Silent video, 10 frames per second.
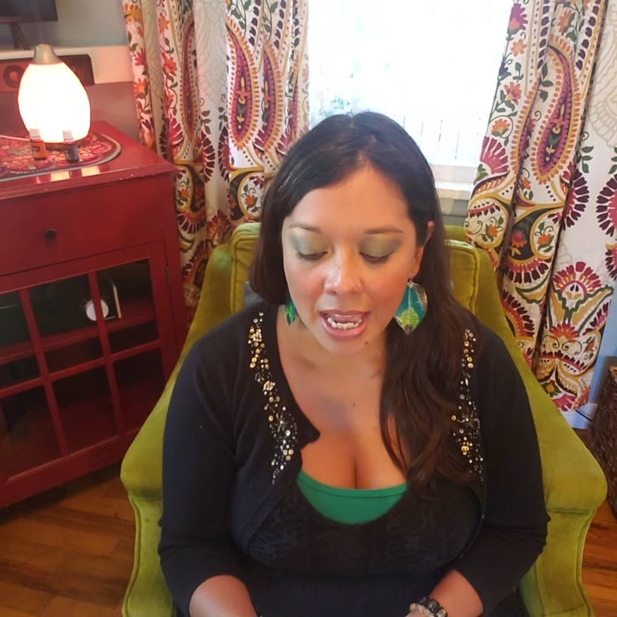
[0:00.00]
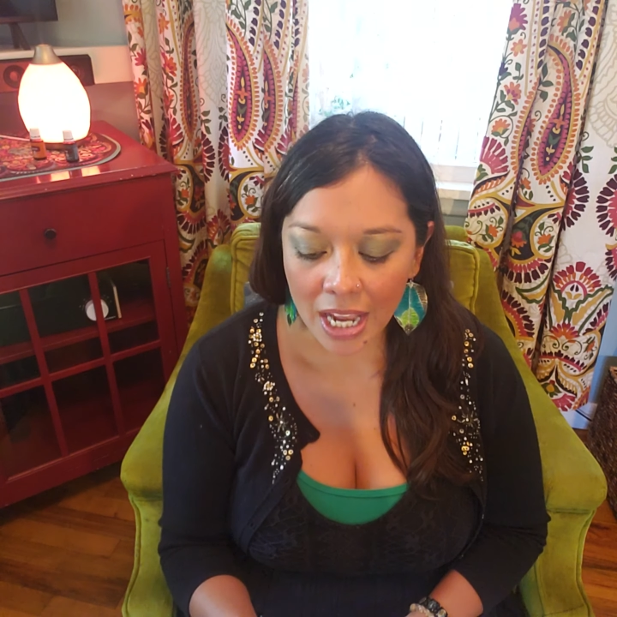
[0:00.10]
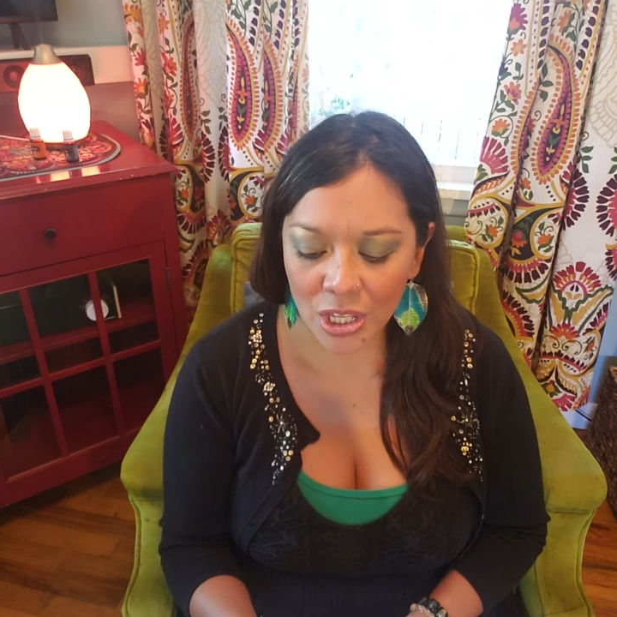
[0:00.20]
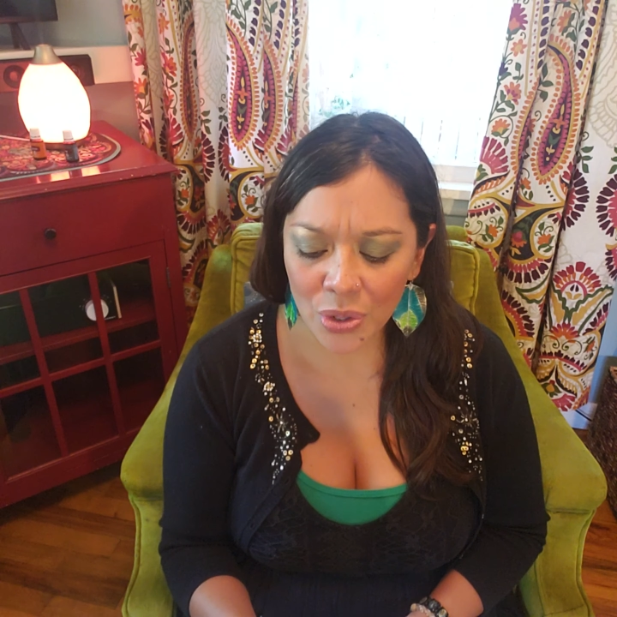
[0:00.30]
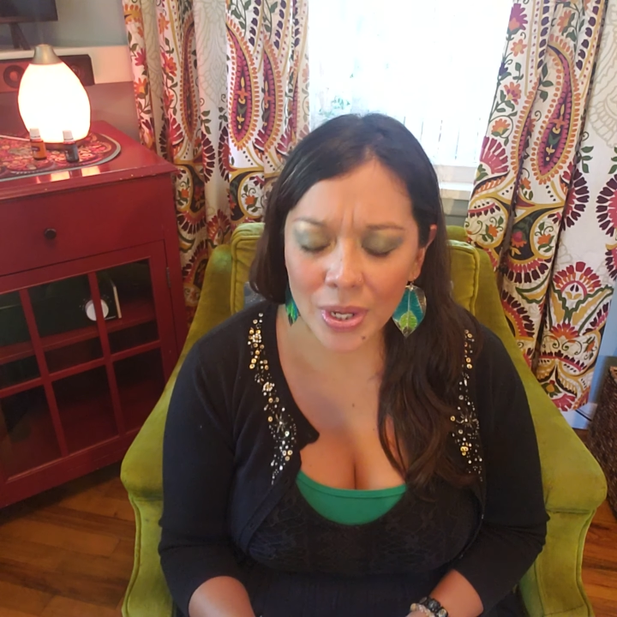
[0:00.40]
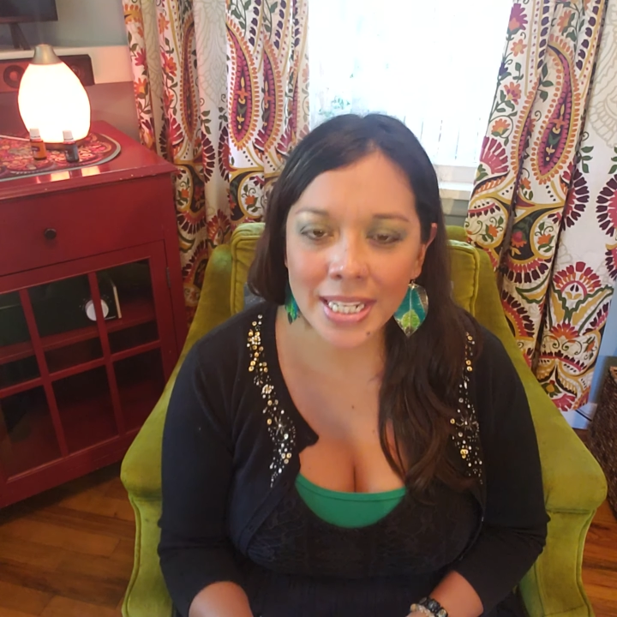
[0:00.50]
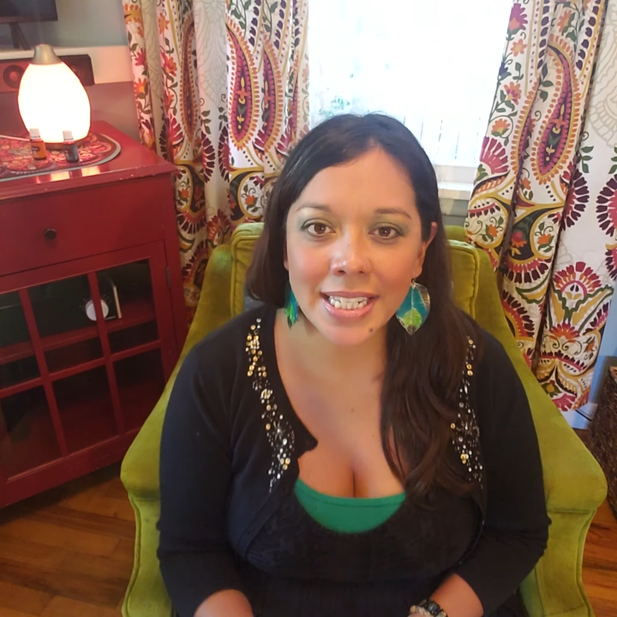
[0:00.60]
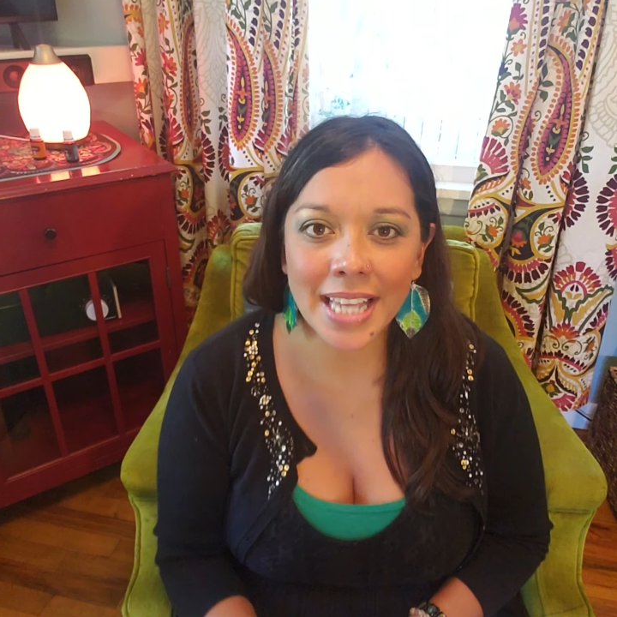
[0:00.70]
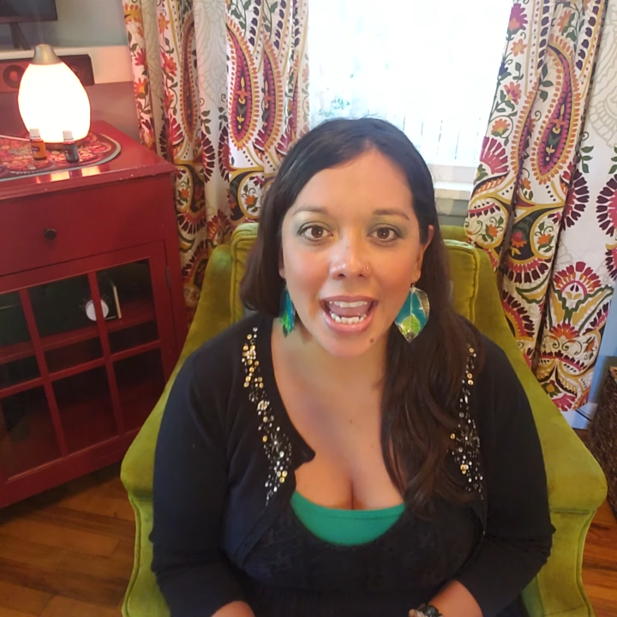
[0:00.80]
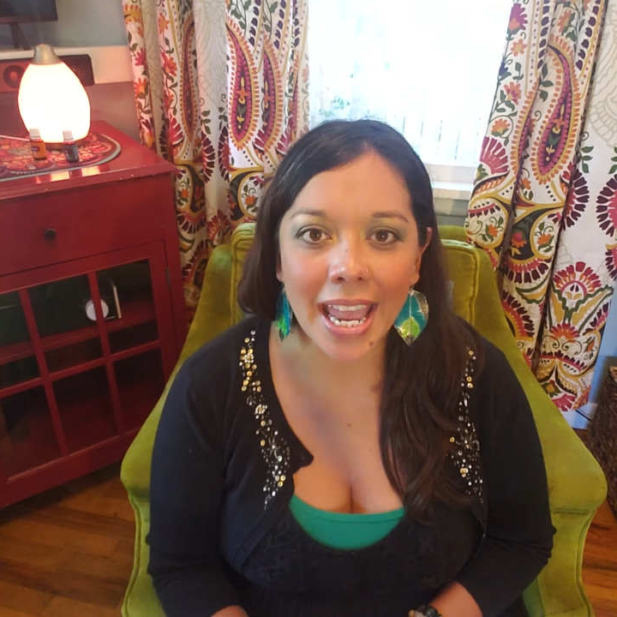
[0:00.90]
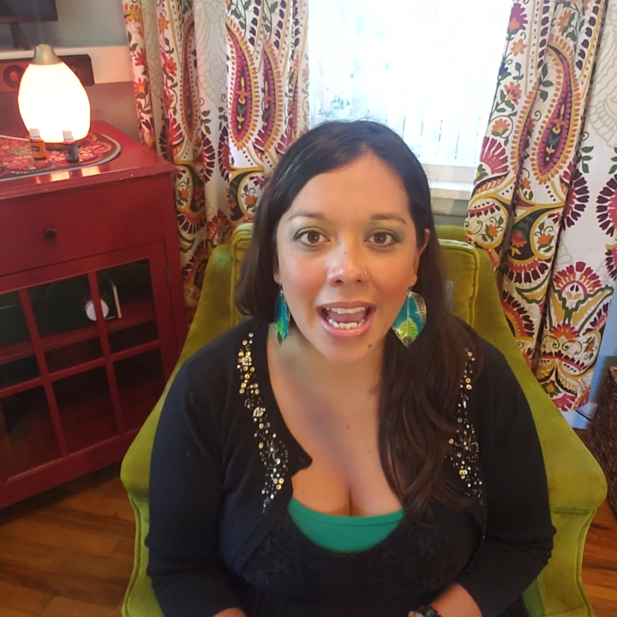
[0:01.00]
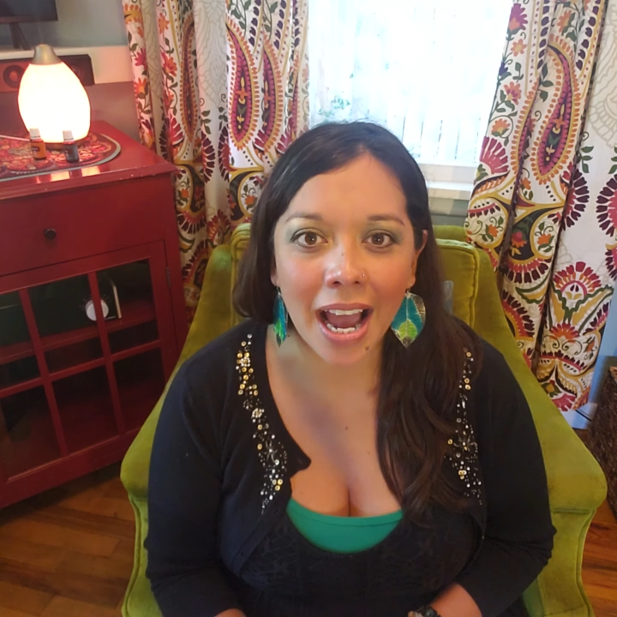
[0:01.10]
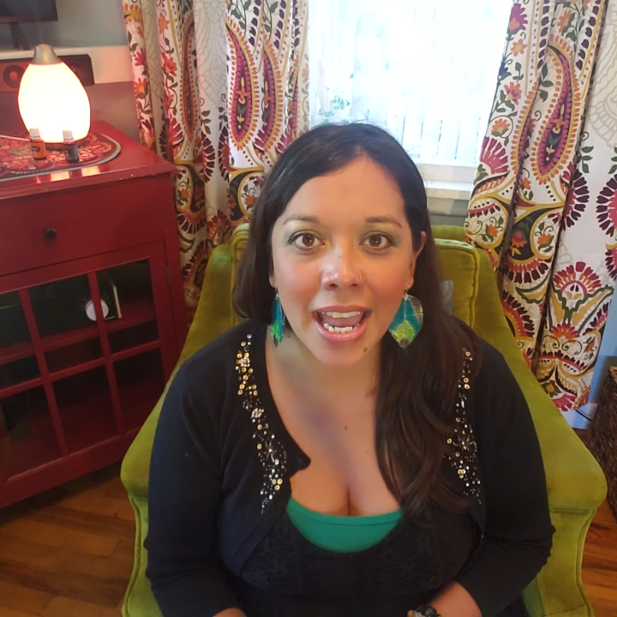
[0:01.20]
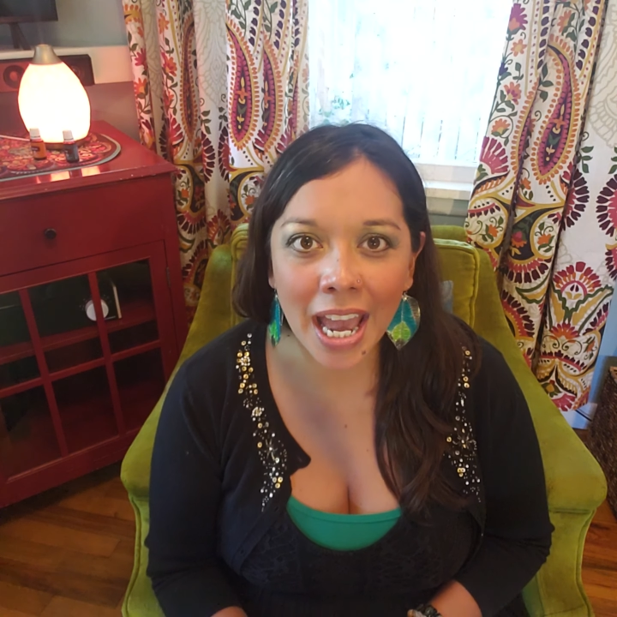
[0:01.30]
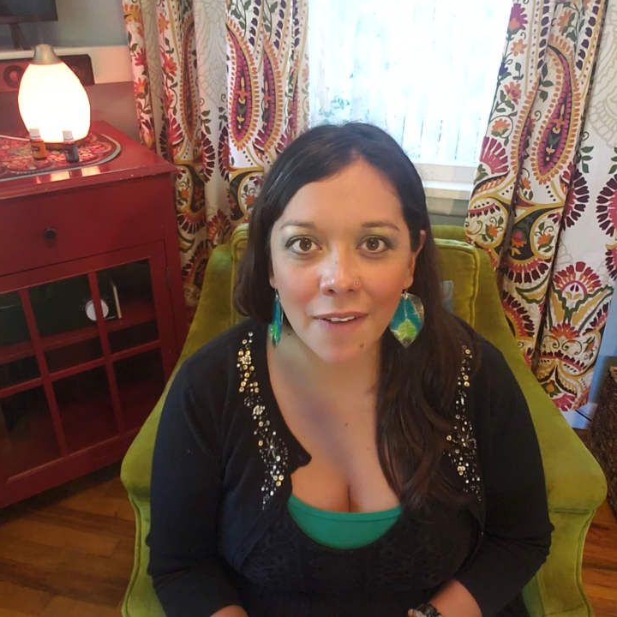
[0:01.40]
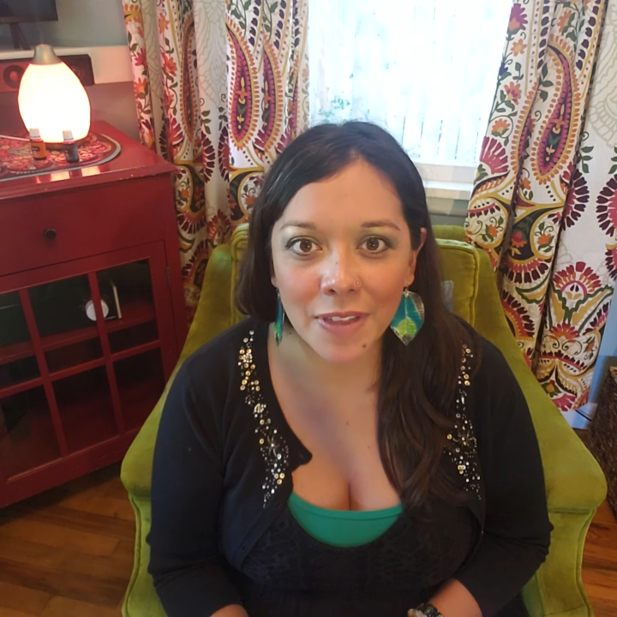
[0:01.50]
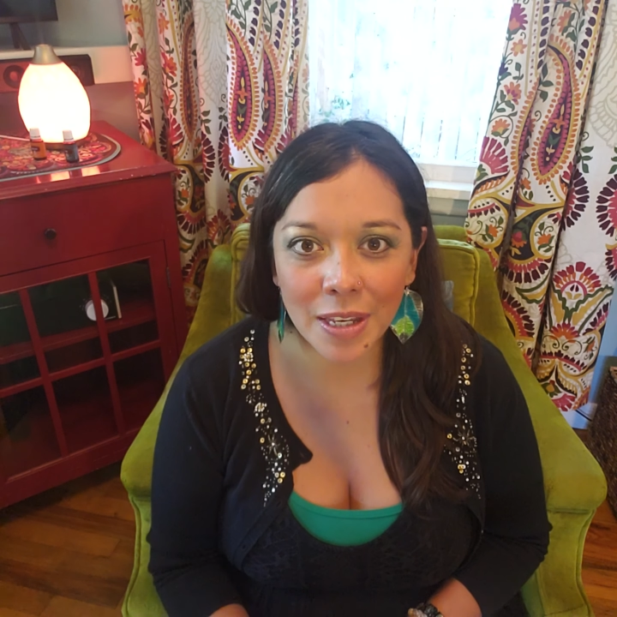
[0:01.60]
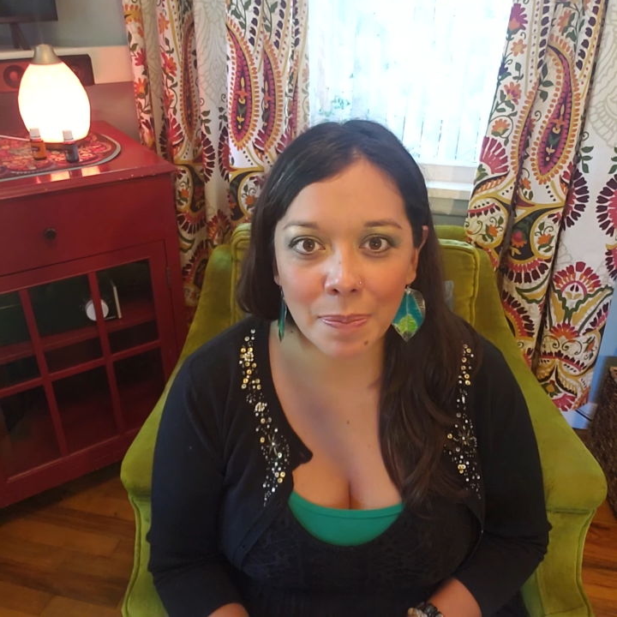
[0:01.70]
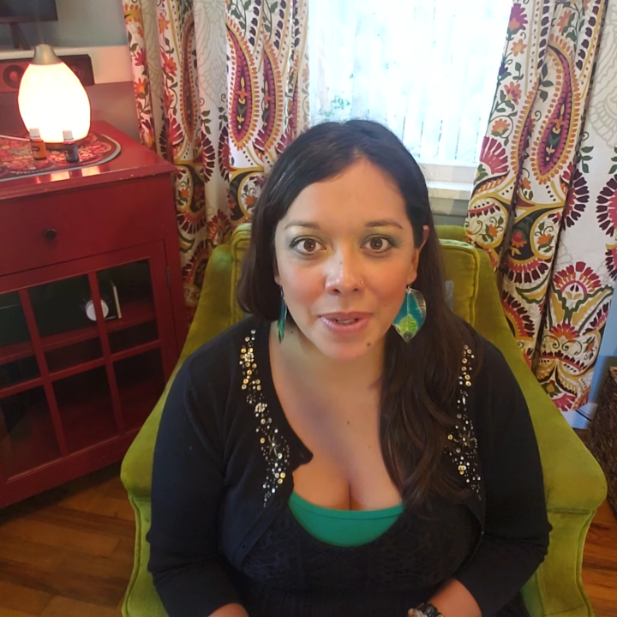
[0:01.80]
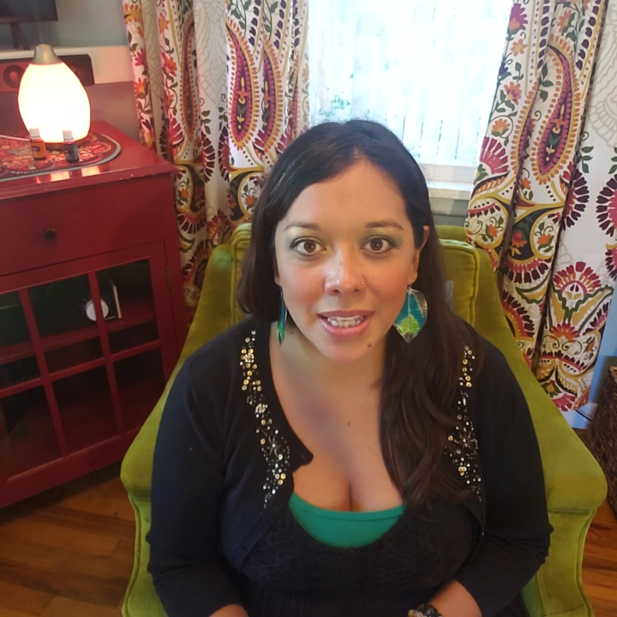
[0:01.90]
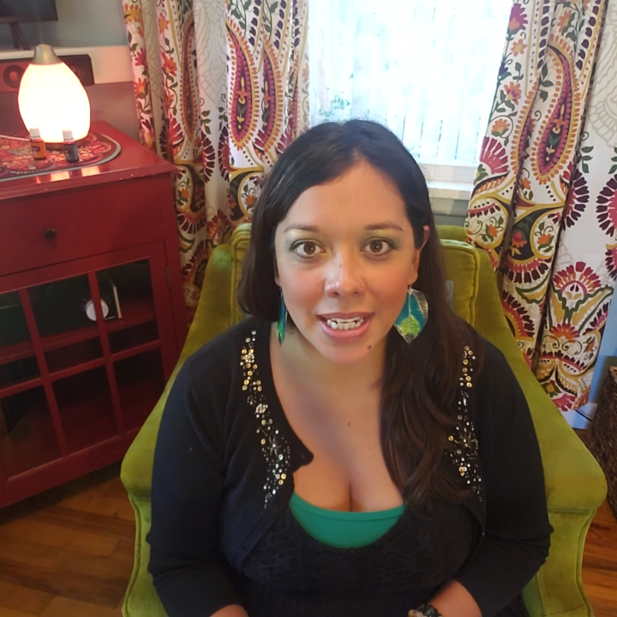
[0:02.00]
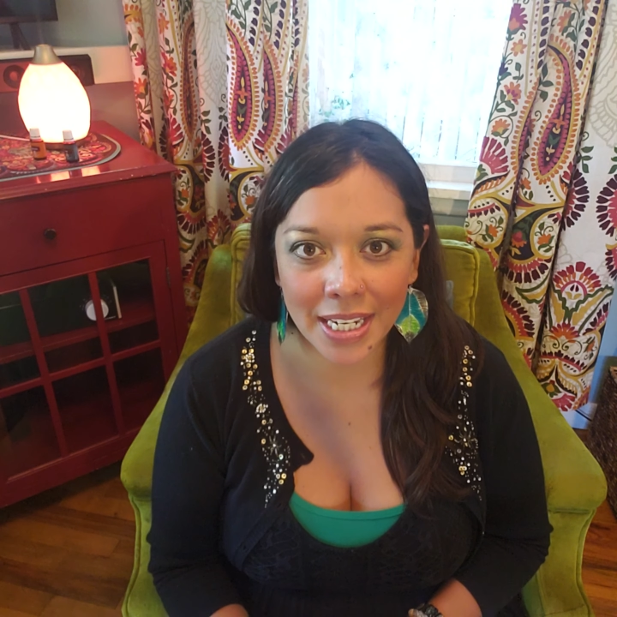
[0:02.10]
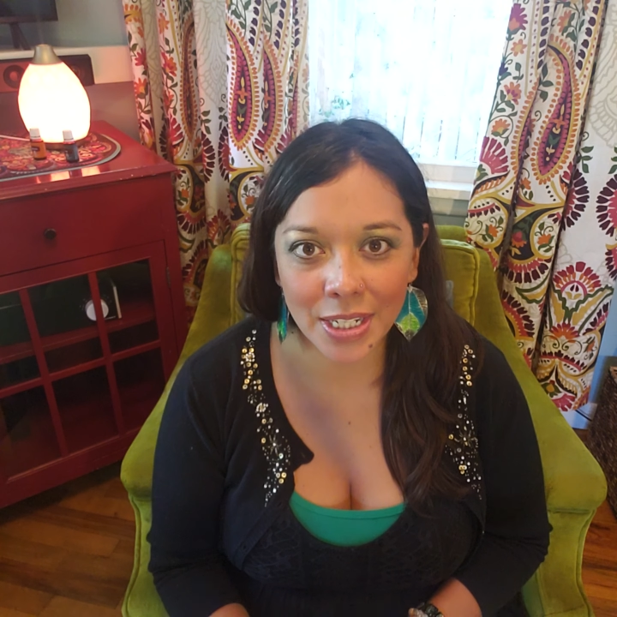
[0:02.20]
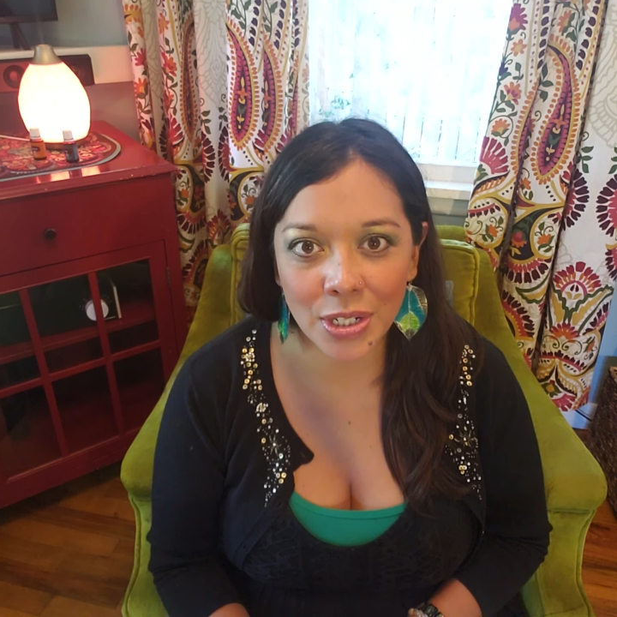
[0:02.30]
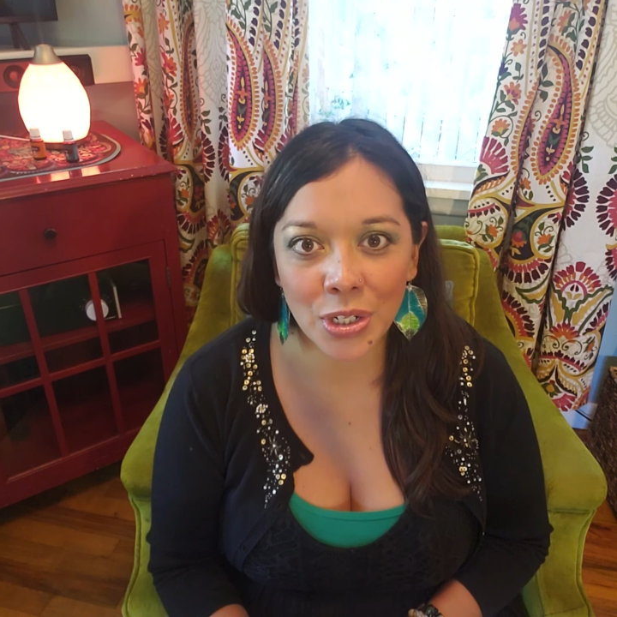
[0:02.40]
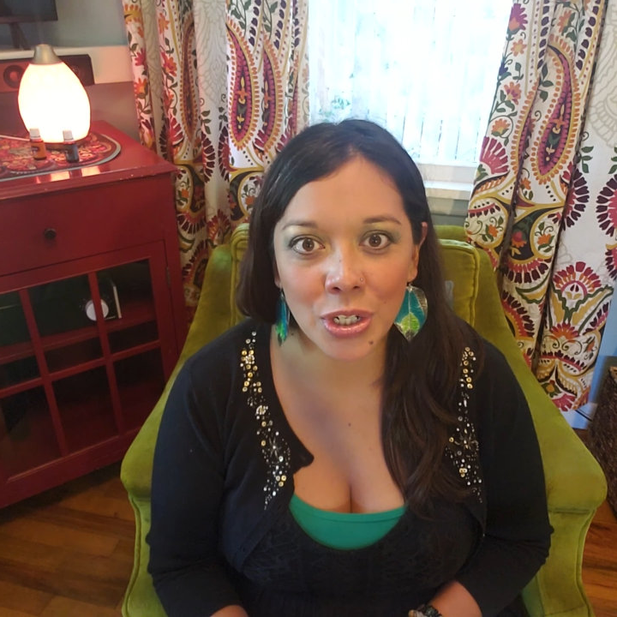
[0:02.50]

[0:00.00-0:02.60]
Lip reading: And you can say, I have the ability to